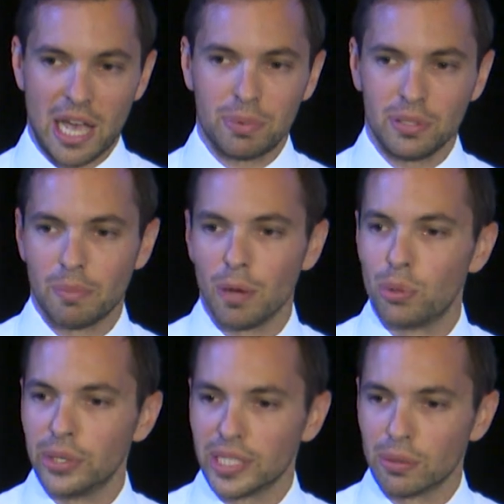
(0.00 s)
capital am I
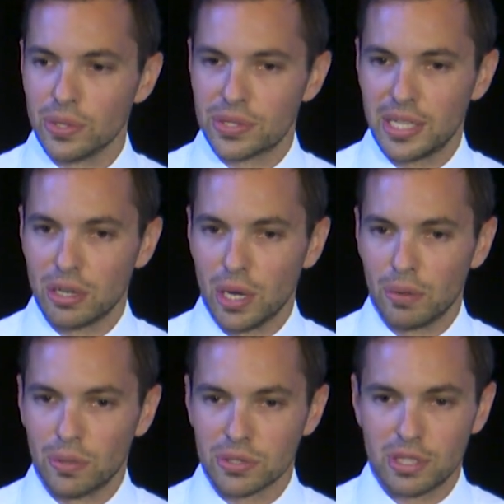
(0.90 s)
putting at risk here,
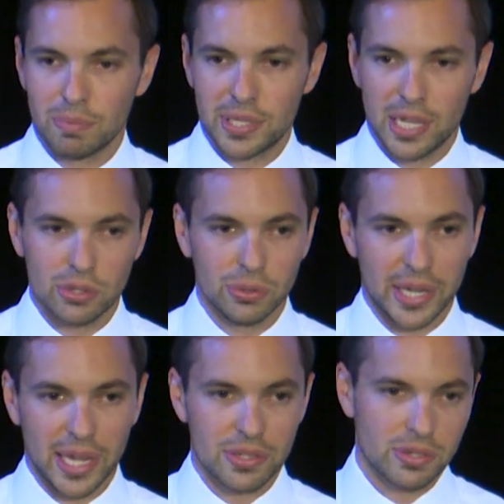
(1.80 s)
and what's the potential
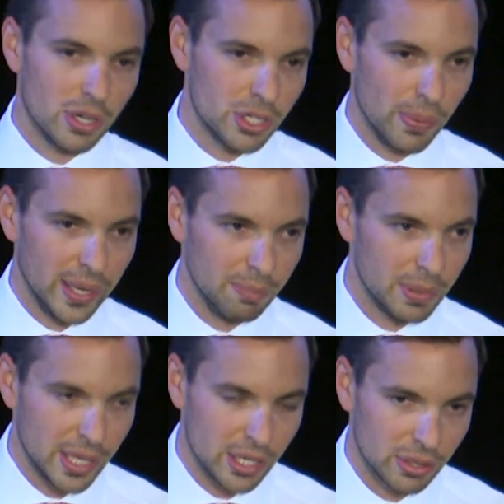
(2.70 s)
downside to any
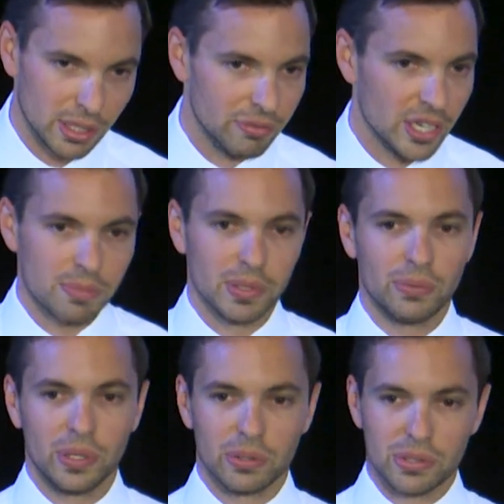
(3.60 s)
potential investment,
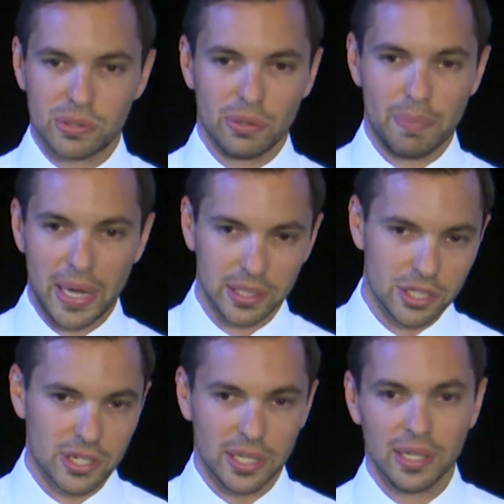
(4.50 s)
whether it's through a
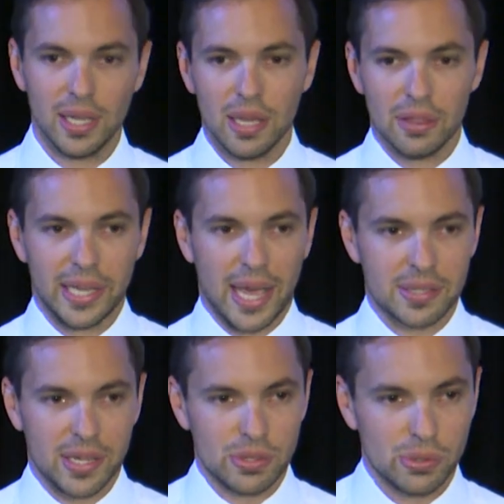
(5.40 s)
balance sheet, the
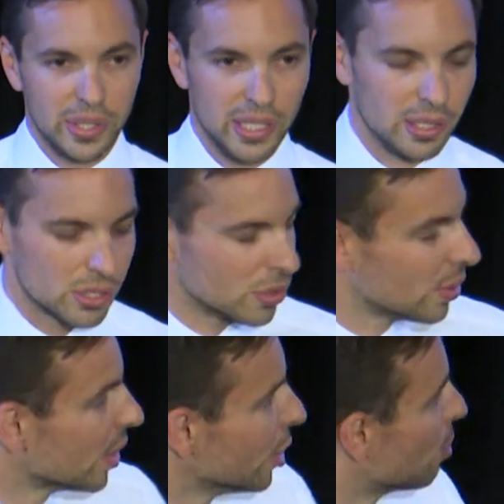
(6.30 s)
assets, or the industry
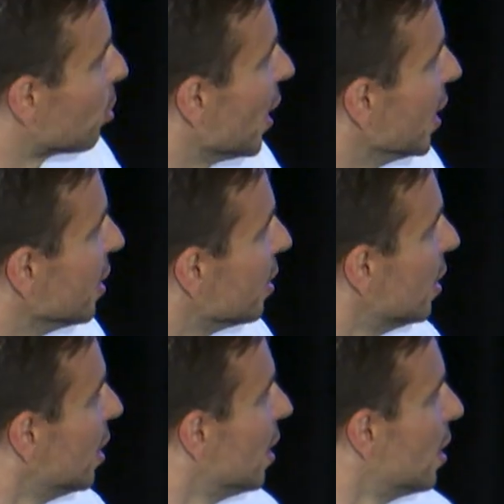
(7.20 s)
that they operate in.
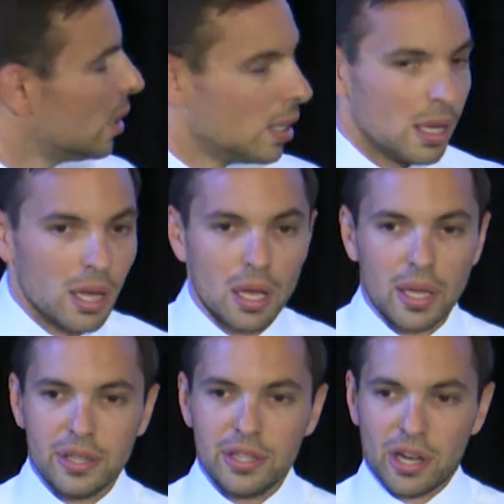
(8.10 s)

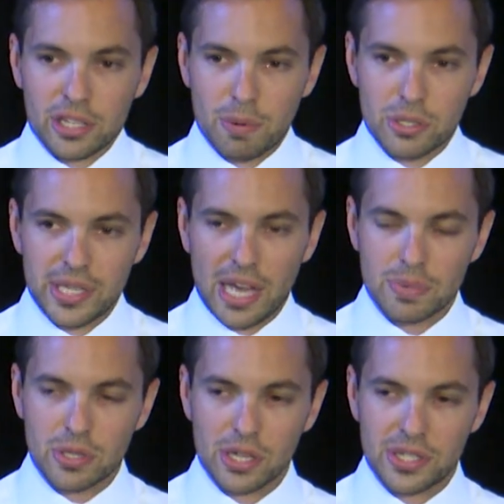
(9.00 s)
Yeah, I suppose the
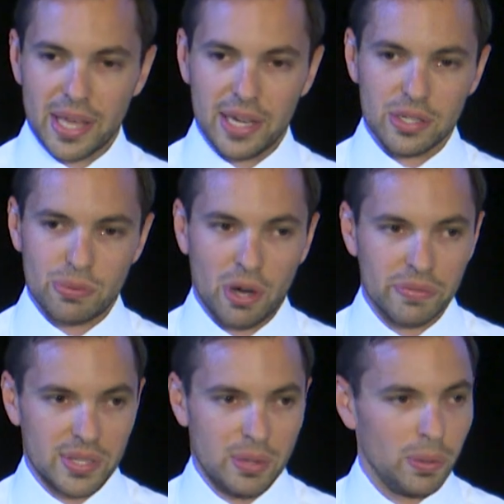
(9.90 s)
upside to that is
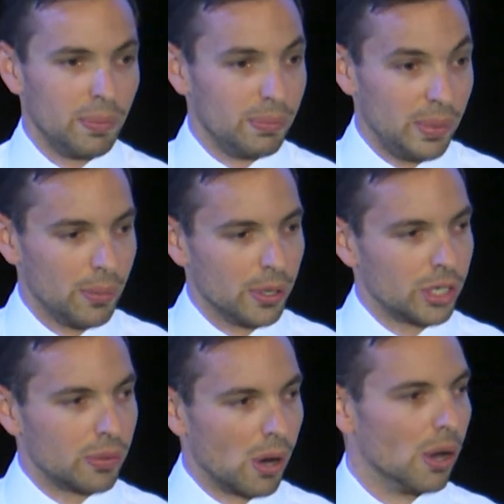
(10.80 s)
obviously we want to
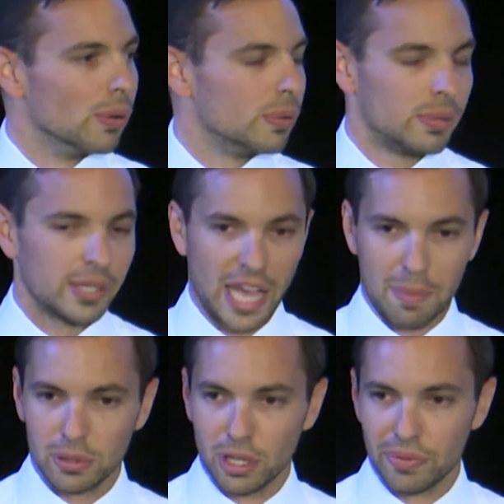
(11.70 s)
grow
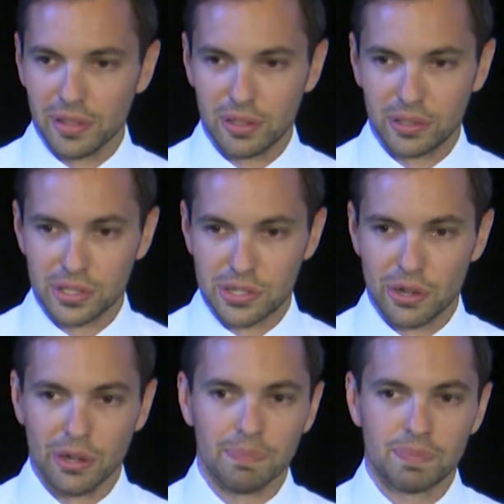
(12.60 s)
capital over the longer
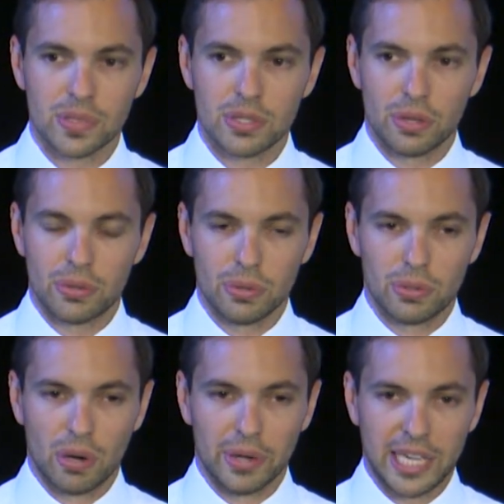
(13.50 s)
term. So through
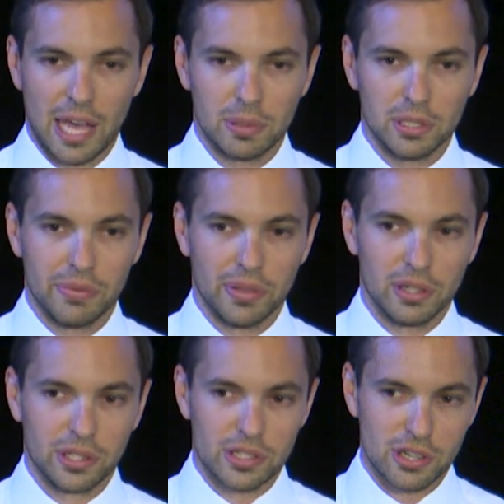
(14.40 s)
growing capital over the
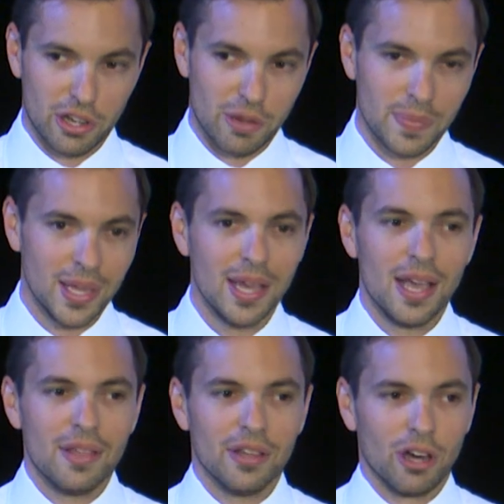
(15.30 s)
longer term,
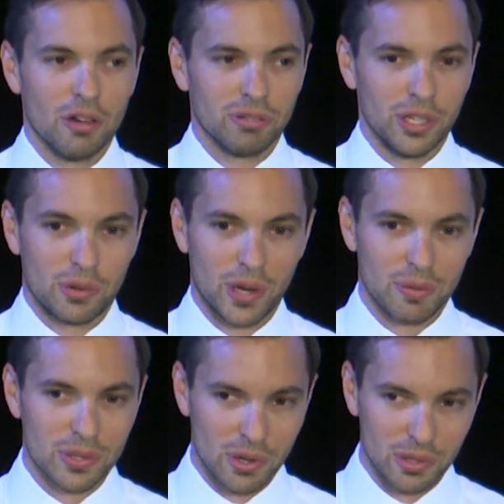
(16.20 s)
then hopefully through our
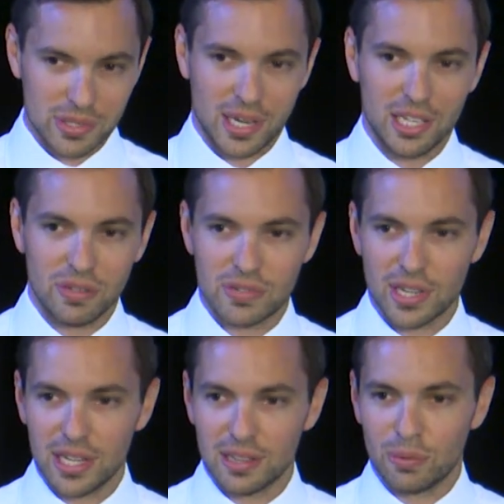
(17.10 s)
results today, you've
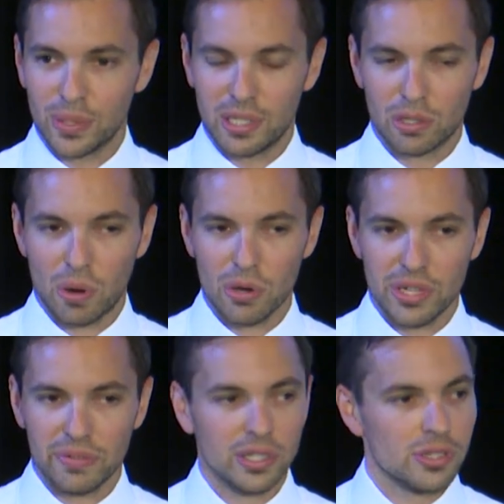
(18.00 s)
seen that we can grow
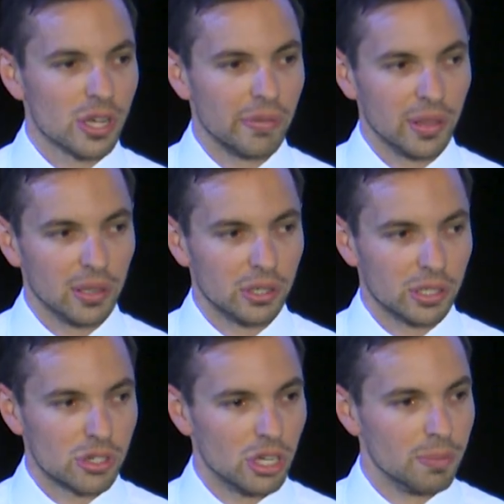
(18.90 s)
dividends over the
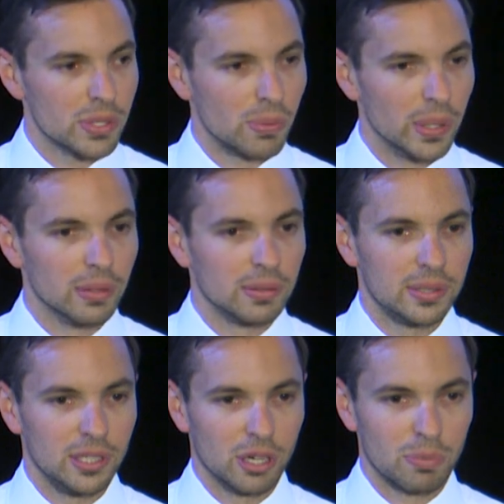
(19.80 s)
longer term as well.
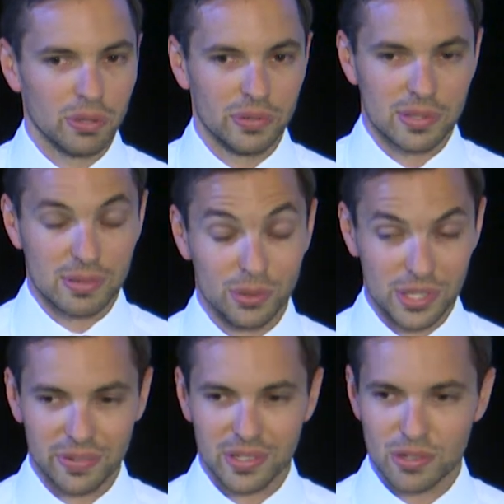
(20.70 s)
Profits or
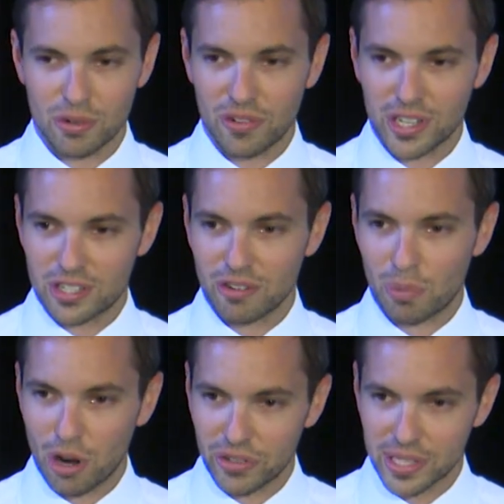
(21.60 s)
dividends are a function of
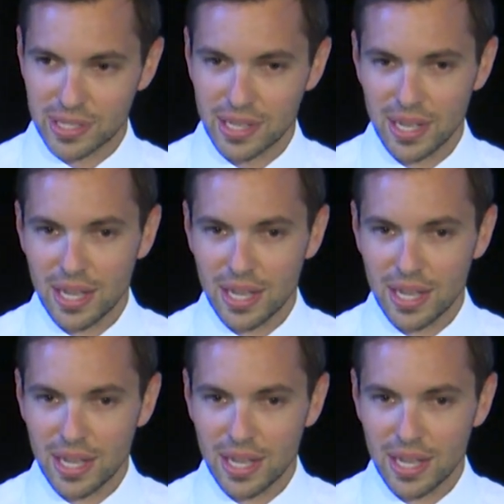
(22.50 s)
profit.